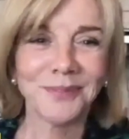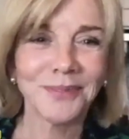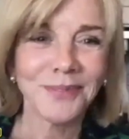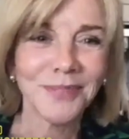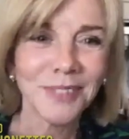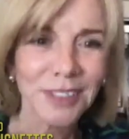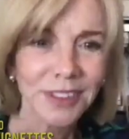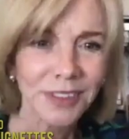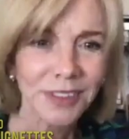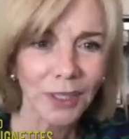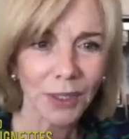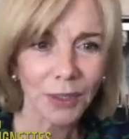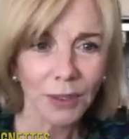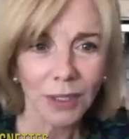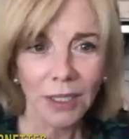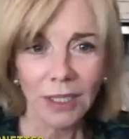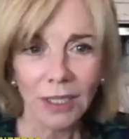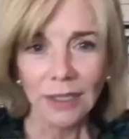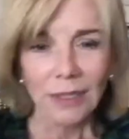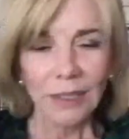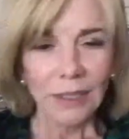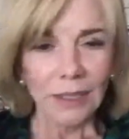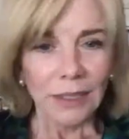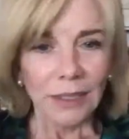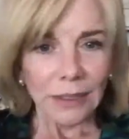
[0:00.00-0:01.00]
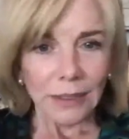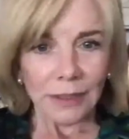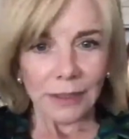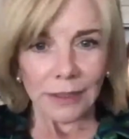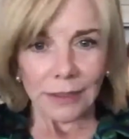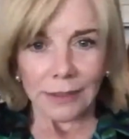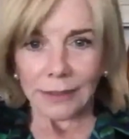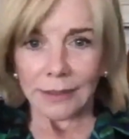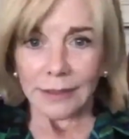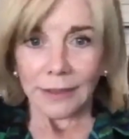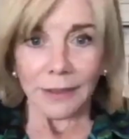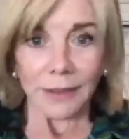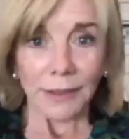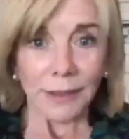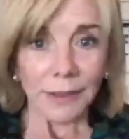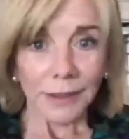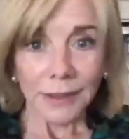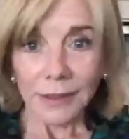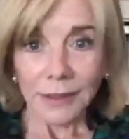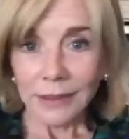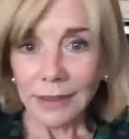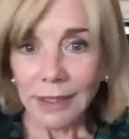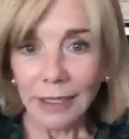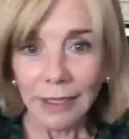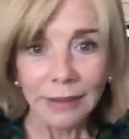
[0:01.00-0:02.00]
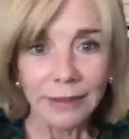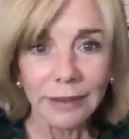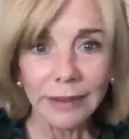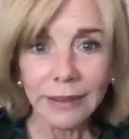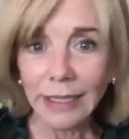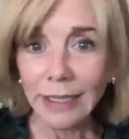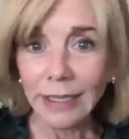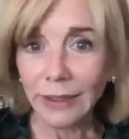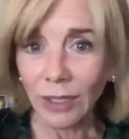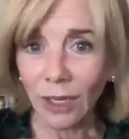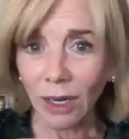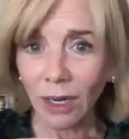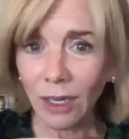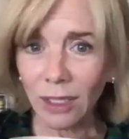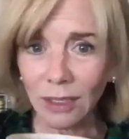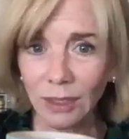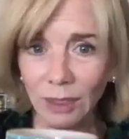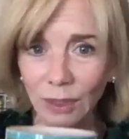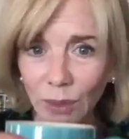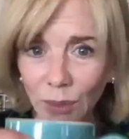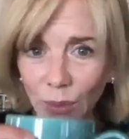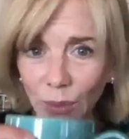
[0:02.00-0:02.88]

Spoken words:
So, how are you getting on?